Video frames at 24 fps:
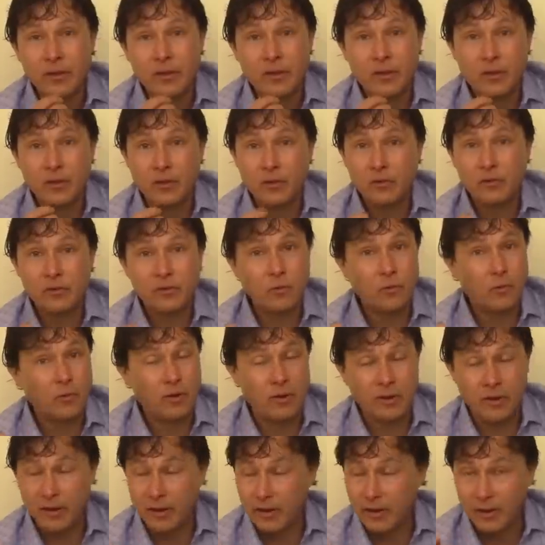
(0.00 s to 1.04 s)
You know,
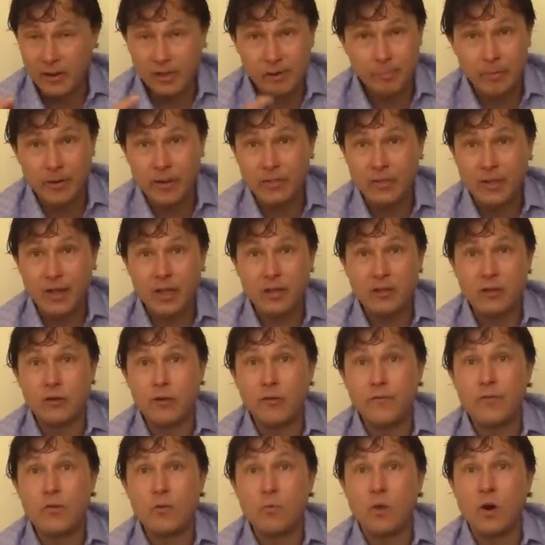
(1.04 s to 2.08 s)
so I explained that. You
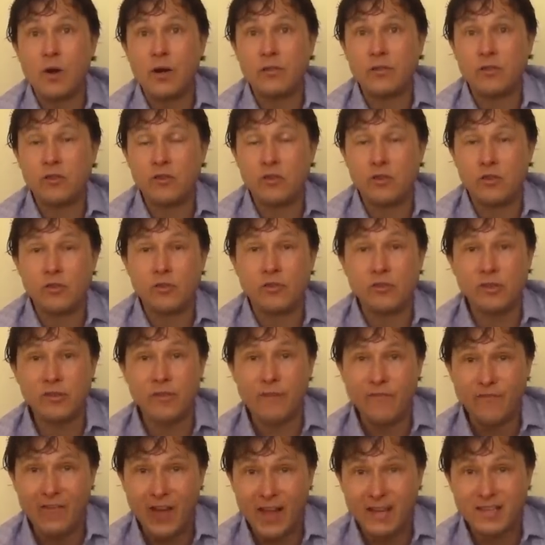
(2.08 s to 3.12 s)
know, if you want to juice in
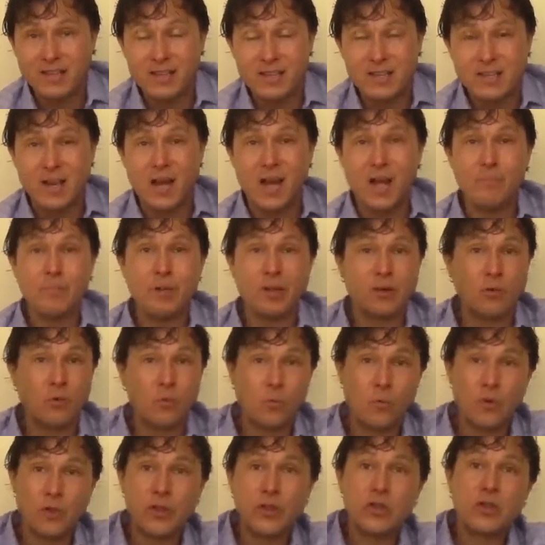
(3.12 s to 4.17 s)
the fastest time, make a
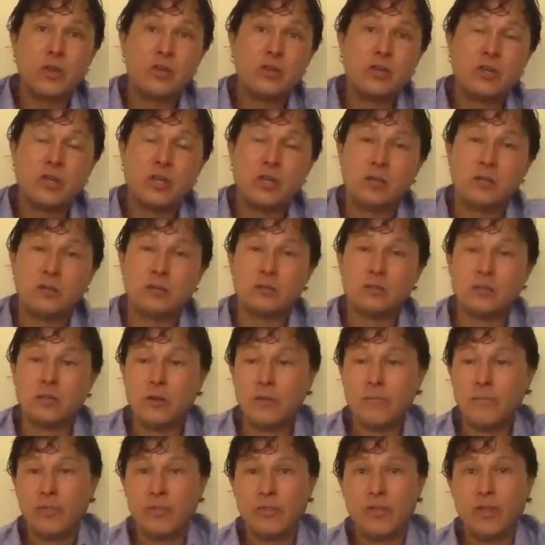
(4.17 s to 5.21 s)
really good yield,
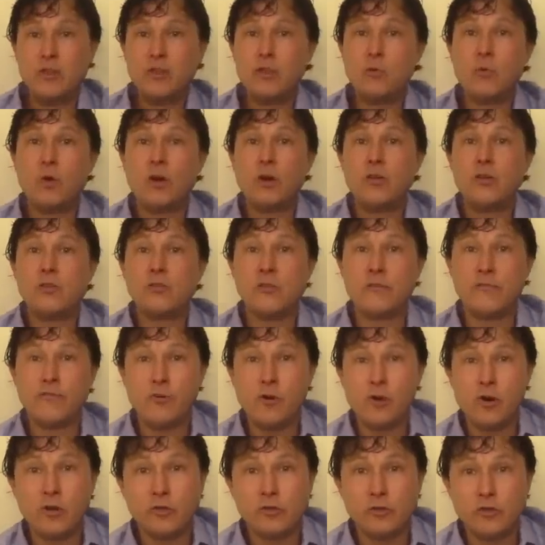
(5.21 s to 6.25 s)
then you want to use a
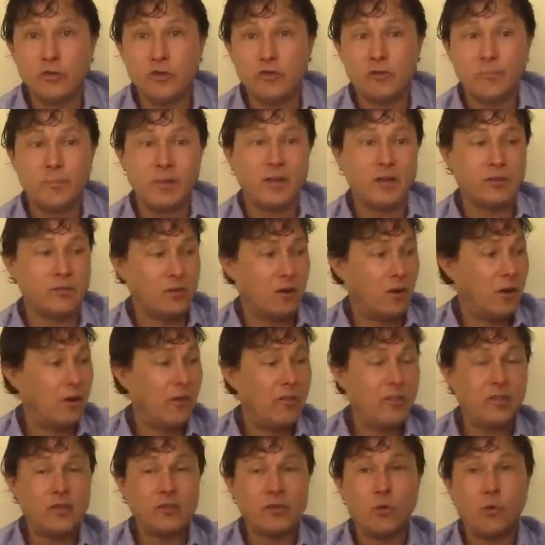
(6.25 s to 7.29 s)
vertical juicer because
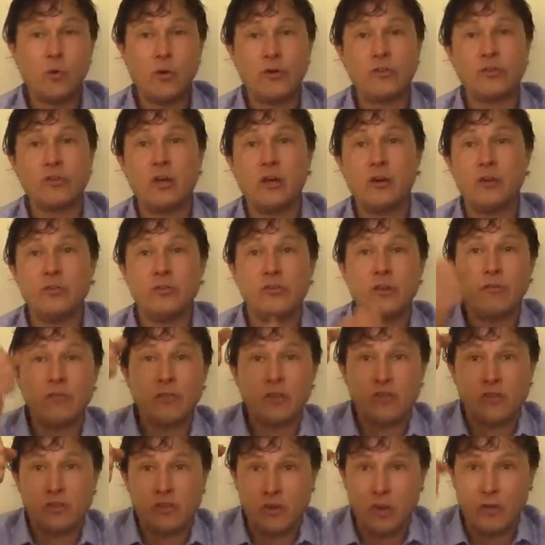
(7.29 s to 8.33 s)
on these horizontals, you have
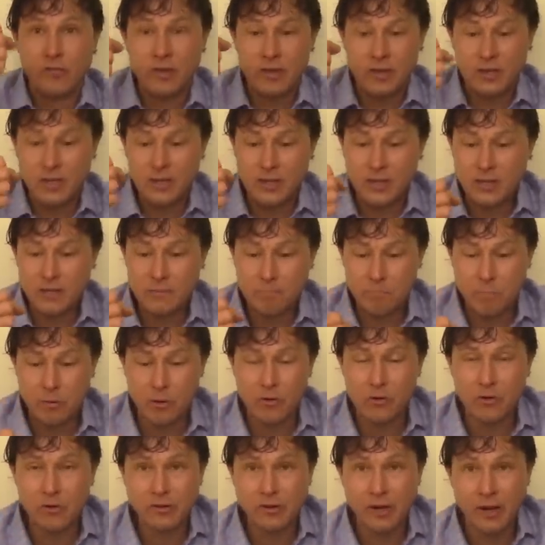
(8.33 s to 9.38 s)
to shove in each
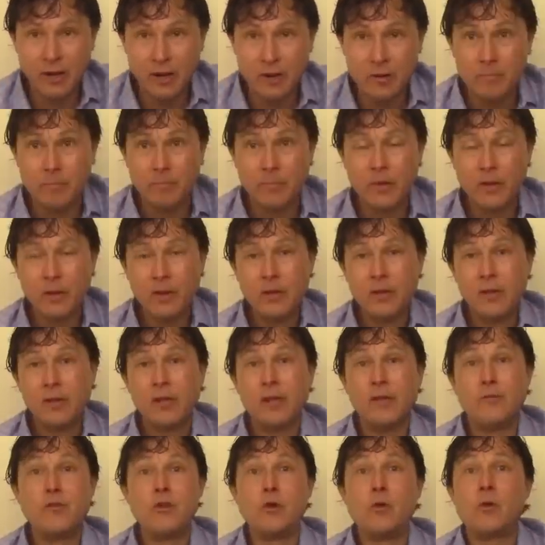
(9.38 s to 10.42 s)
produce item.
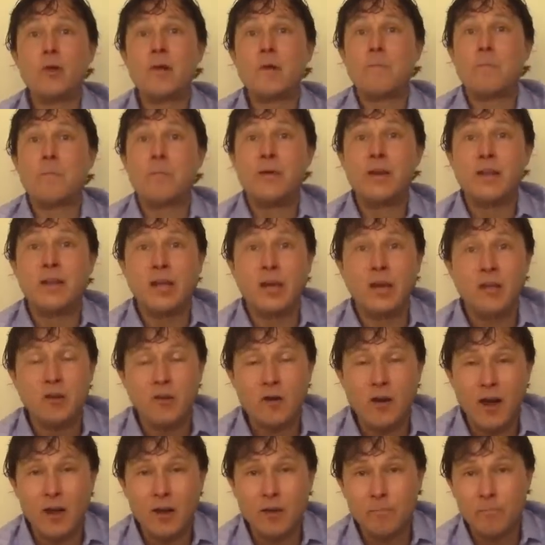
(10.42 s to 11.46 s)
If you don't want to pre-cut
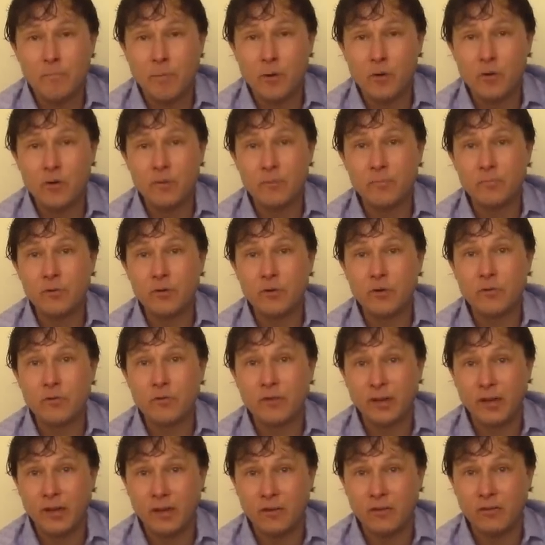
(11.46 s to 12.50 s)
your uh, pro
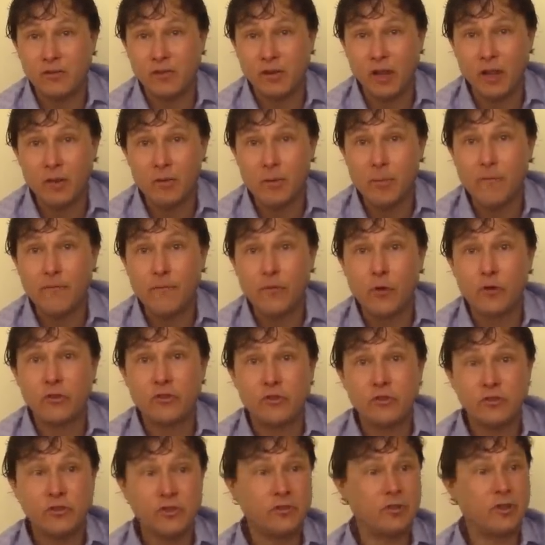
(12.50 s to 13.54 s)
your celery before
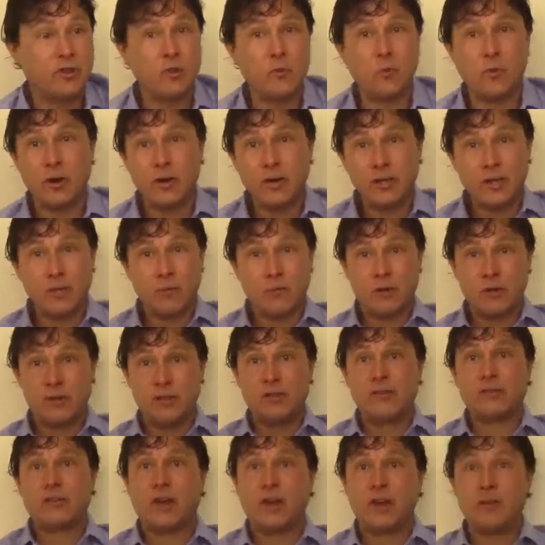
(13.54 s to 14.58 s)
juicing, then you want to get one of
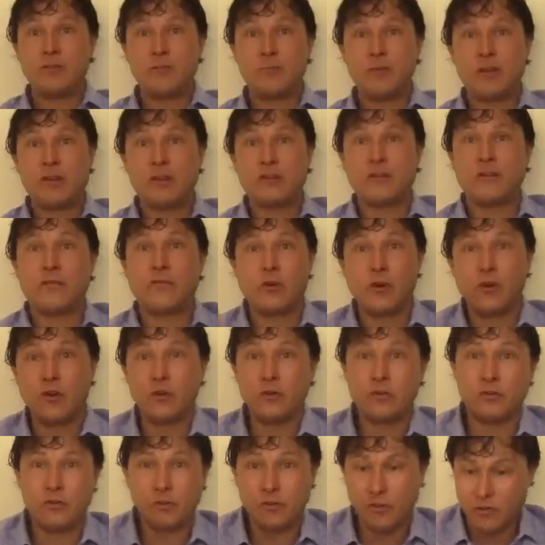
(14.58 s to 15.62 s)
these items because of
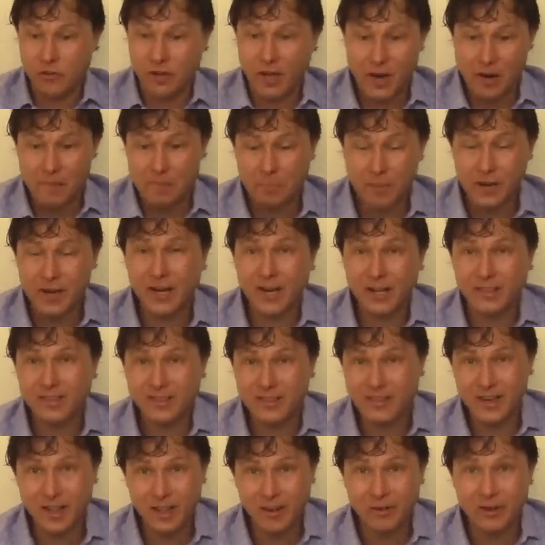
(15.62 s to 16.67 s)
vertical juicers, you got to pre-cut the
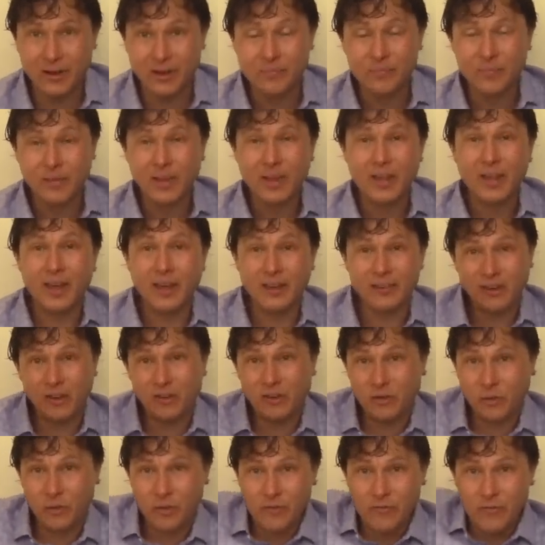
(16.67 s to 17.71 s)
celery. As I
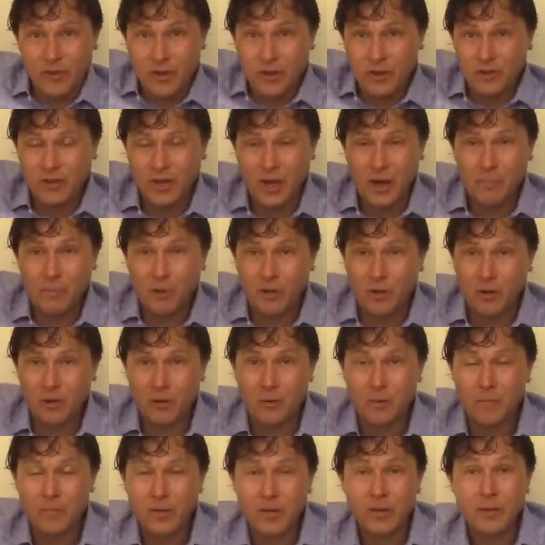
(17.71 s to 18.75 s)
show in the video down
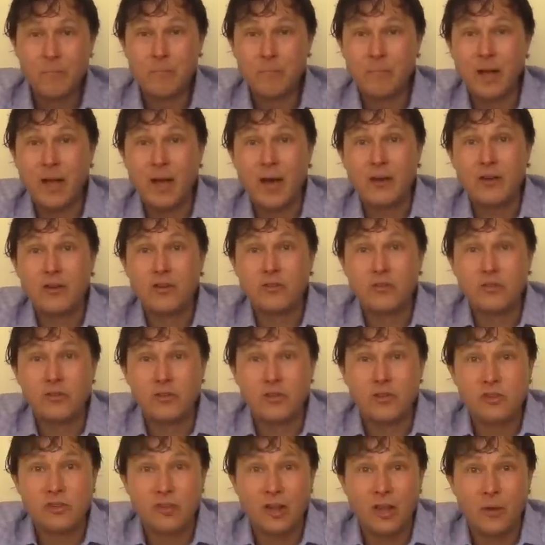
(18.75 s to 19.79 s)
below, how to
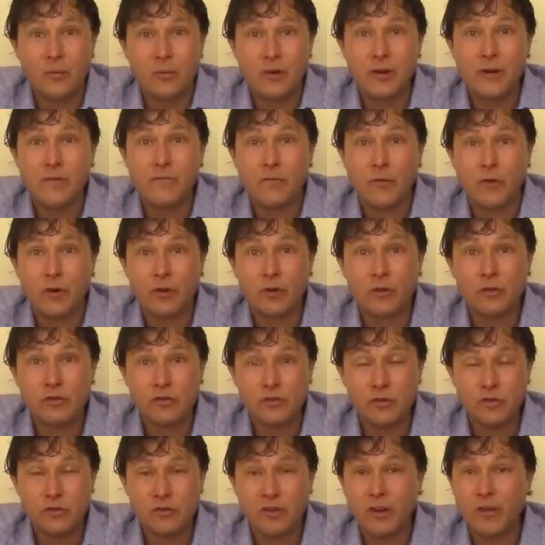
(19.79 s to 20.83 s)
juice celery in a vertical
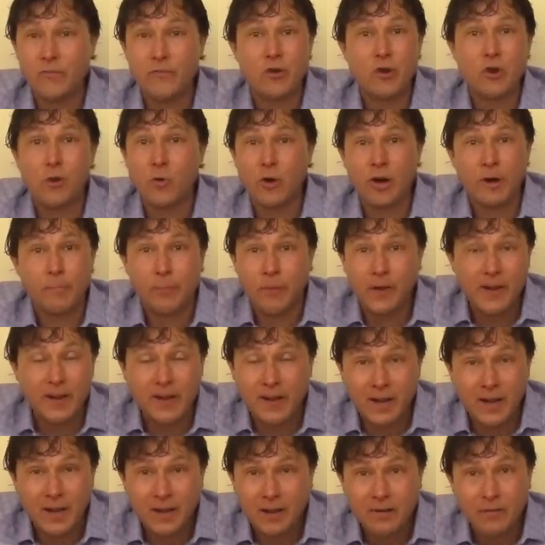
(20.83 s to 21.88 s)
juicer. And if you don't want to
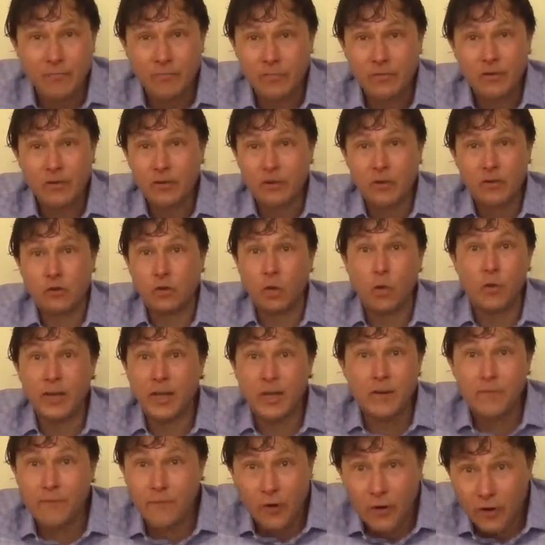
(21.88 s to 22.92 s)
pre-cut, don't
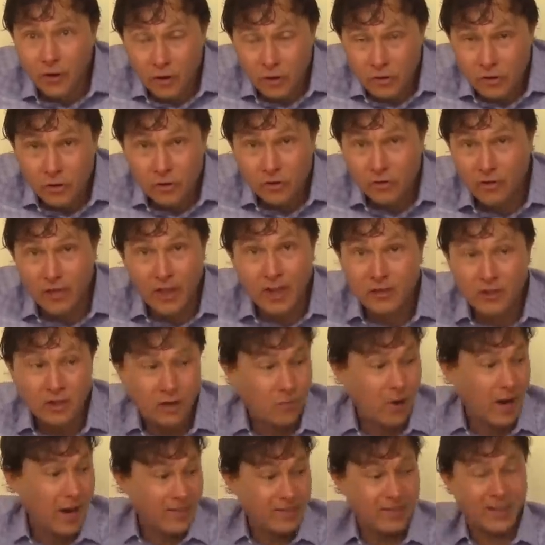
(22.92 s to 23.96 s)
get a vertical juicer. That's
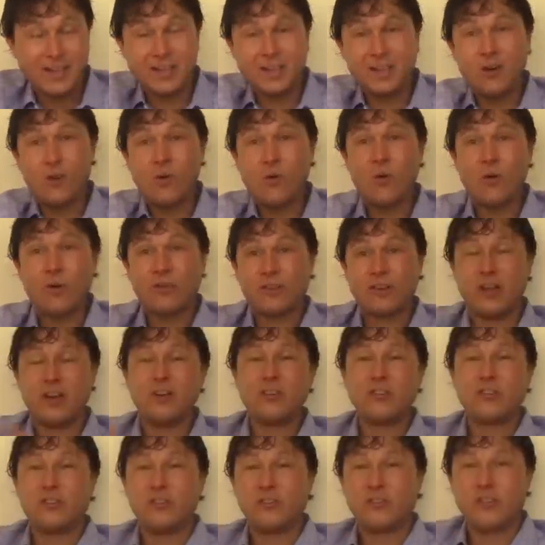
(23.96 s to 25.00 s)
all right. Then get a
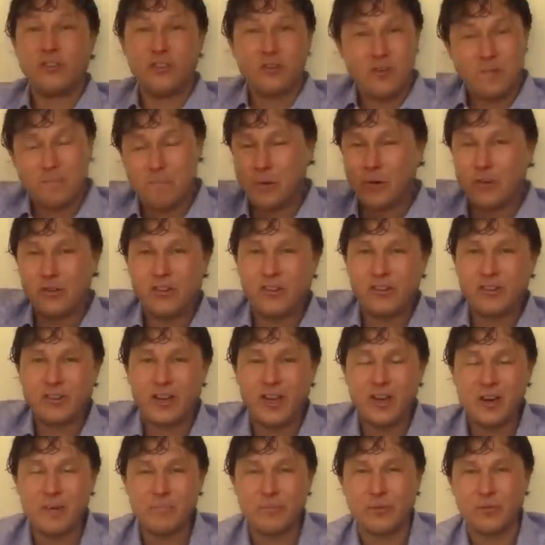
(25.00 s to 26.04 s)
horizontal juicer. You can push each
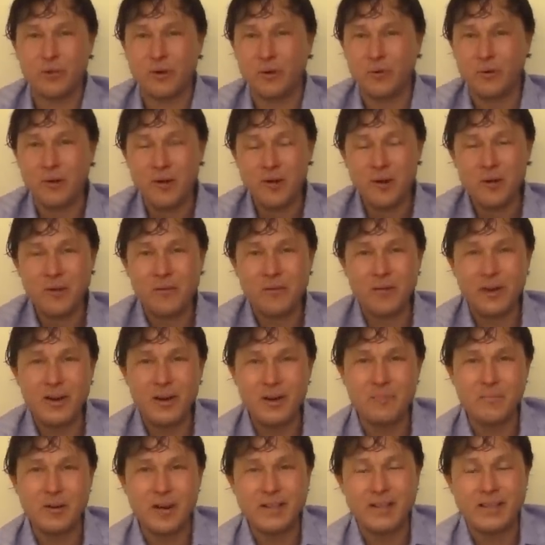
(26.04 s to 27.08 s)
item through,
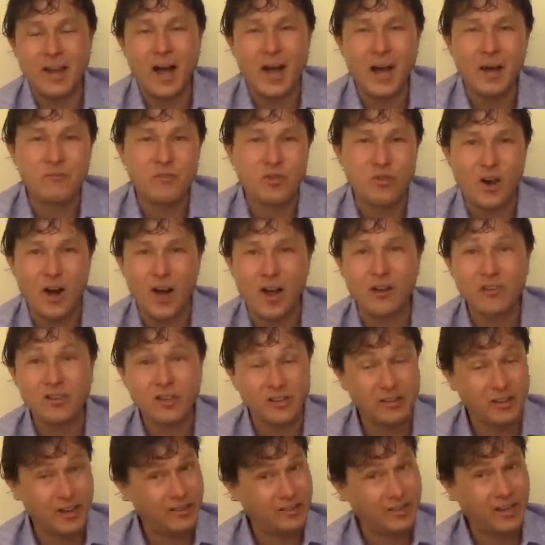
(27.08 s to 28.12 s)
right? In my time trials,
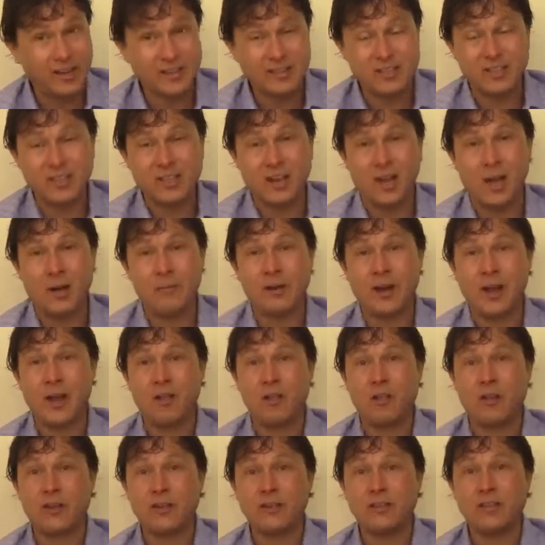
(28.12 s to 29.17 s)
because I test the time on
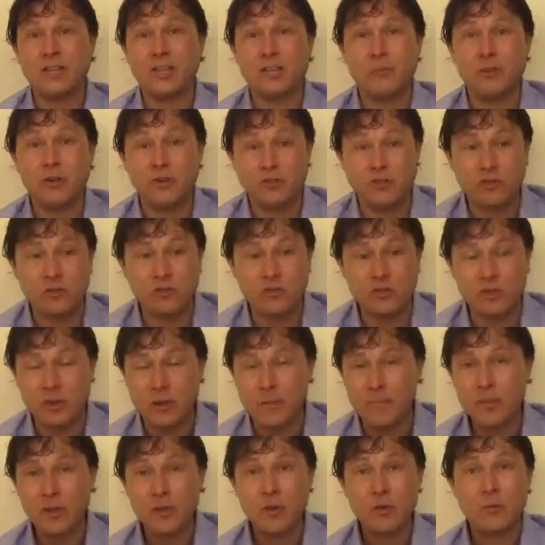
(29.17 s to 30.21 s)
how long it takes me to
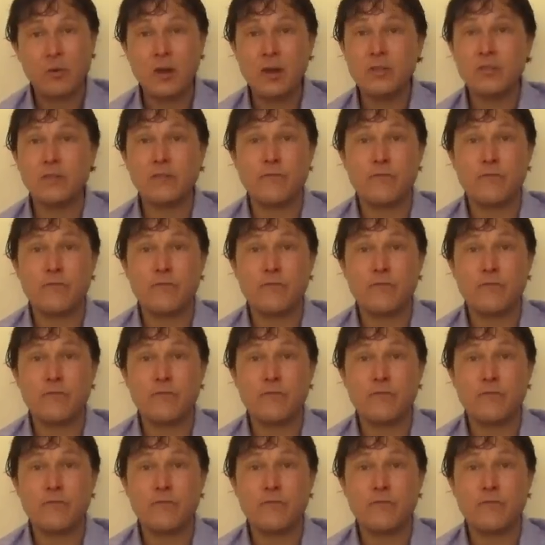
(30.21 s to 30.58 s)
juice, right?